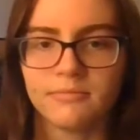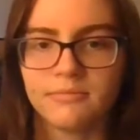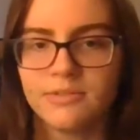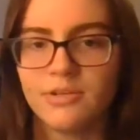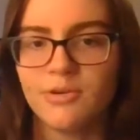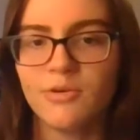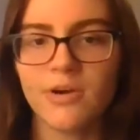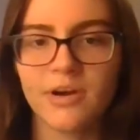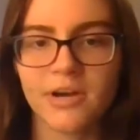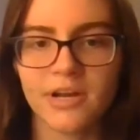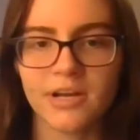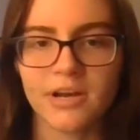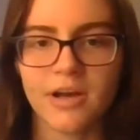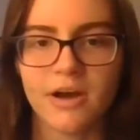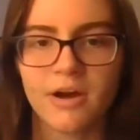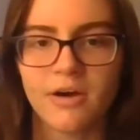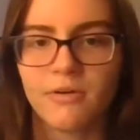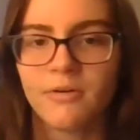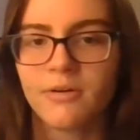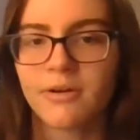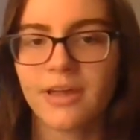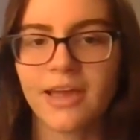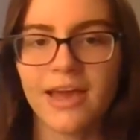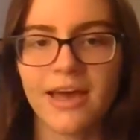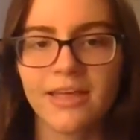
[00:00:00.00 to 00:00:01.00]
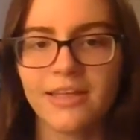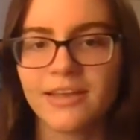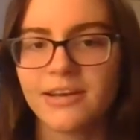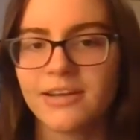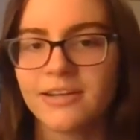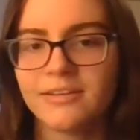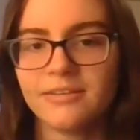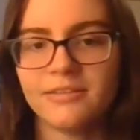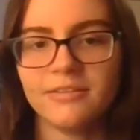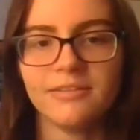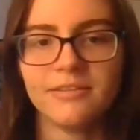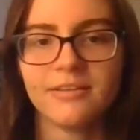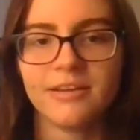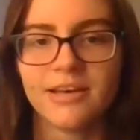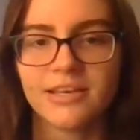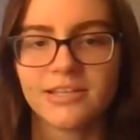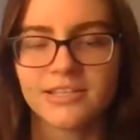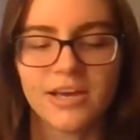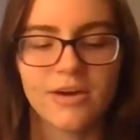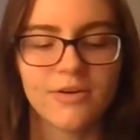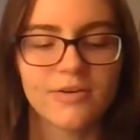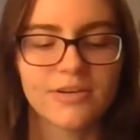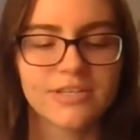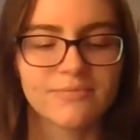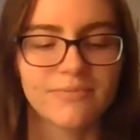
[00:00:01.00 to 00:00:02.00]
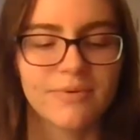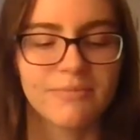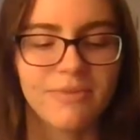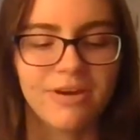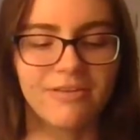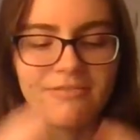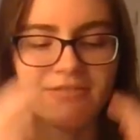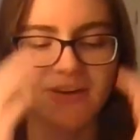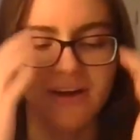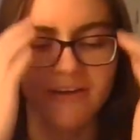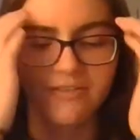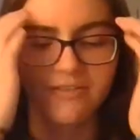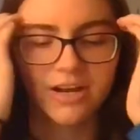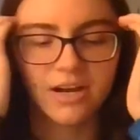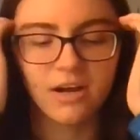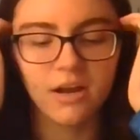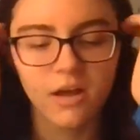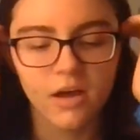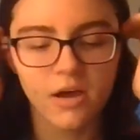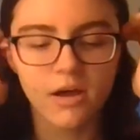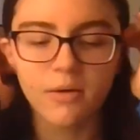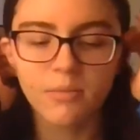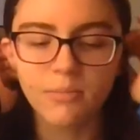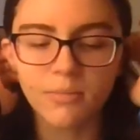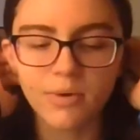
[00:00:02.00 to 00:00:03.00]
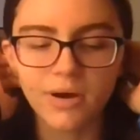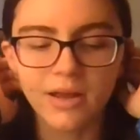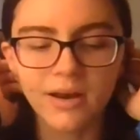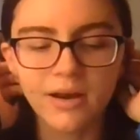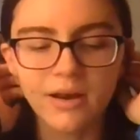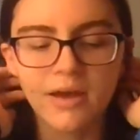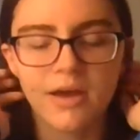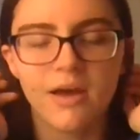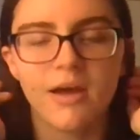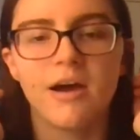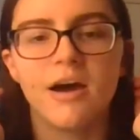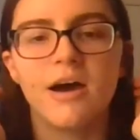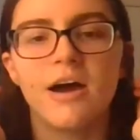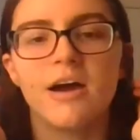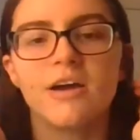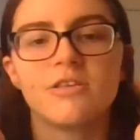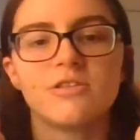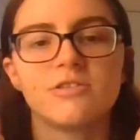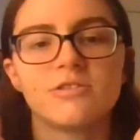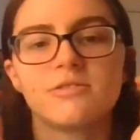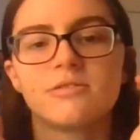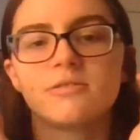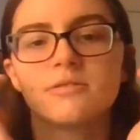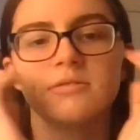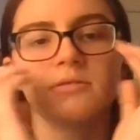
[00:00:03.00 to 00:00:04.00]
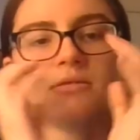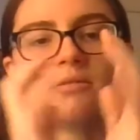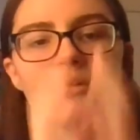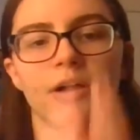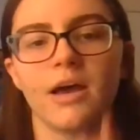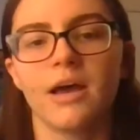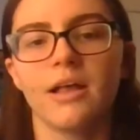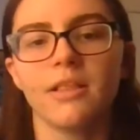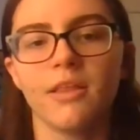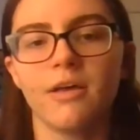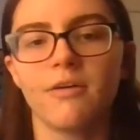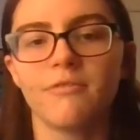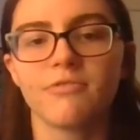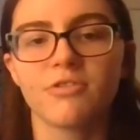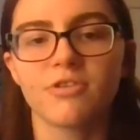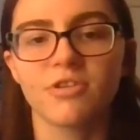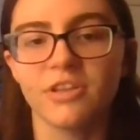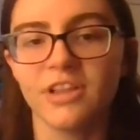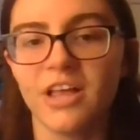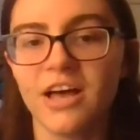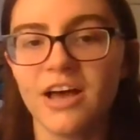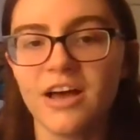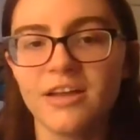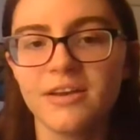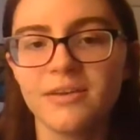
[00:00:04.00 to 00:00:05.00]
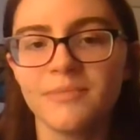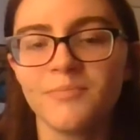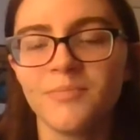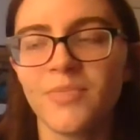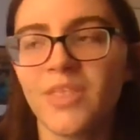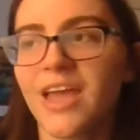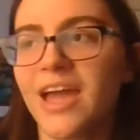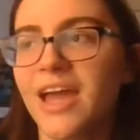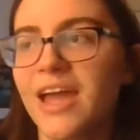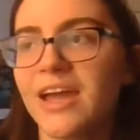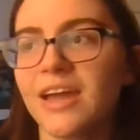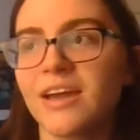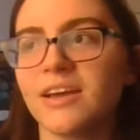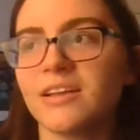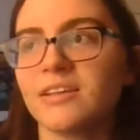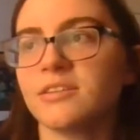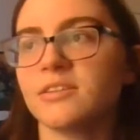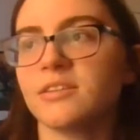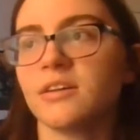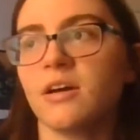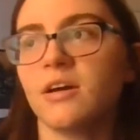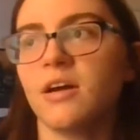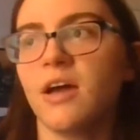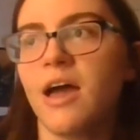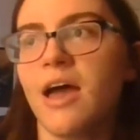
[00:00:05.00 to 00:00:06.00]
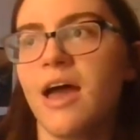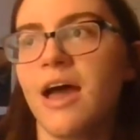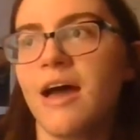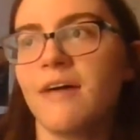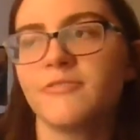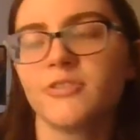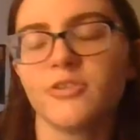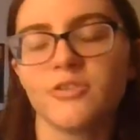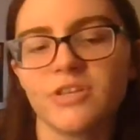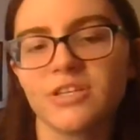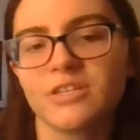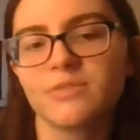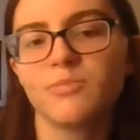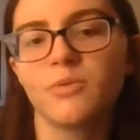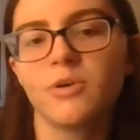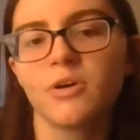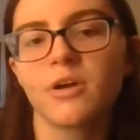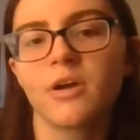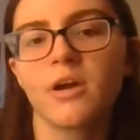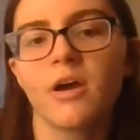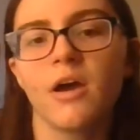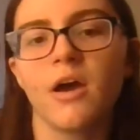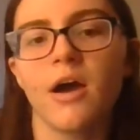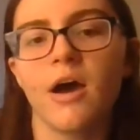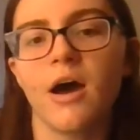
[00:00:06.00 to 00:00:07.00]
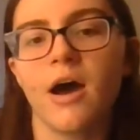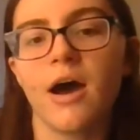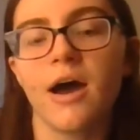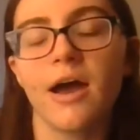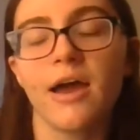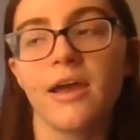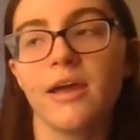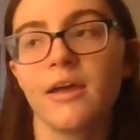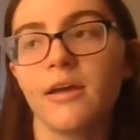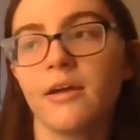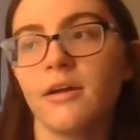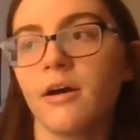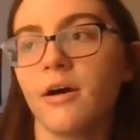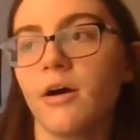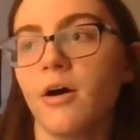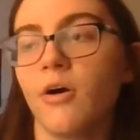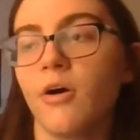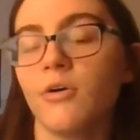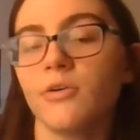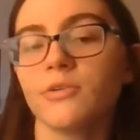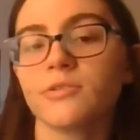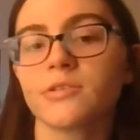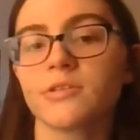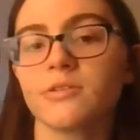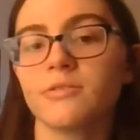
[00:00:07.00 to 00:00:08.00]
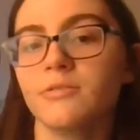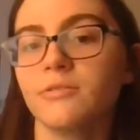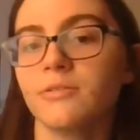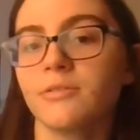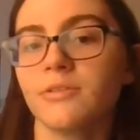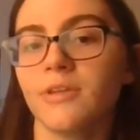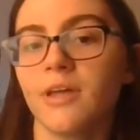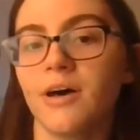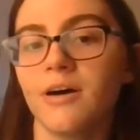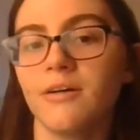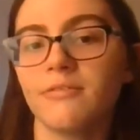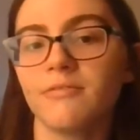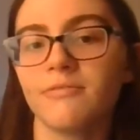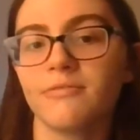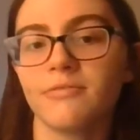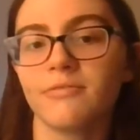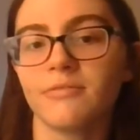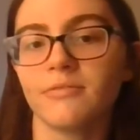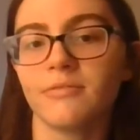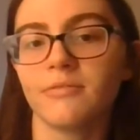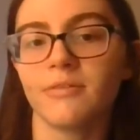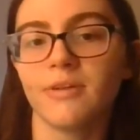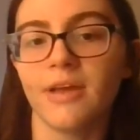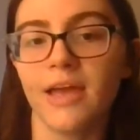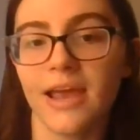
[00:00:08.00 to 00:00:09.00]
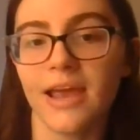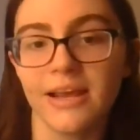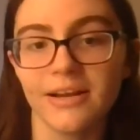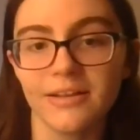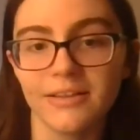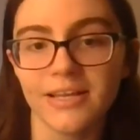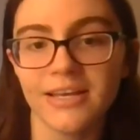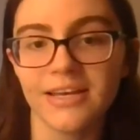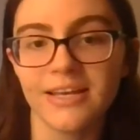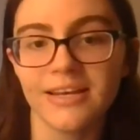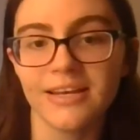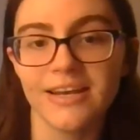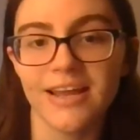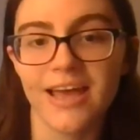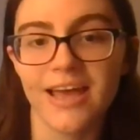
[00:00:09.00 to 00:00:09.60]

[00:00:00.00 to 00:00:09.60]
you already know, Kaladin has always been my favorite, but I love Shallan, and after this book, I also love Adolin